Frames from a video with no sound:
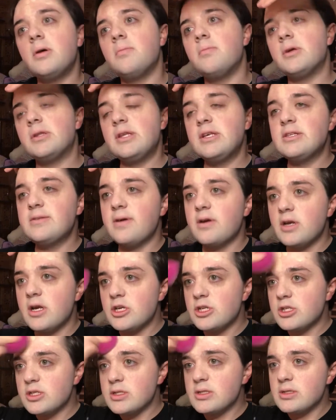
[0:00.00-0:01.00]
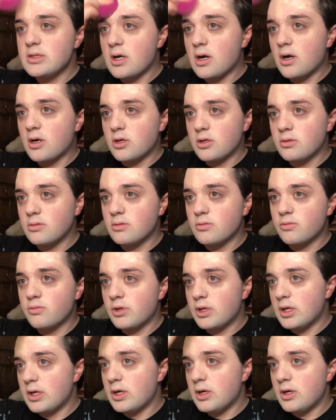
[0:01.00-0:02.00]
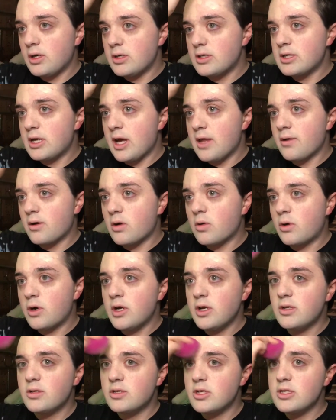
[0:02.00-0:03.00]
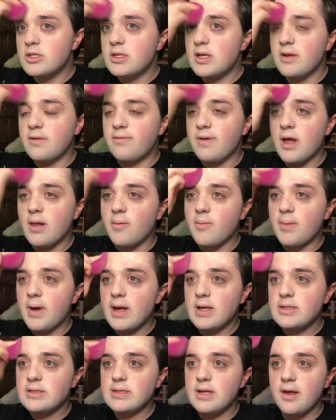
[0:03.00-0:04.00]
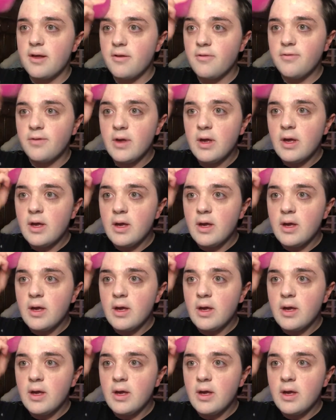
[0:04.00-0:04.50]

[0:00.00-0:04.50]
But these foundations are really good together, or just the Infallible by itself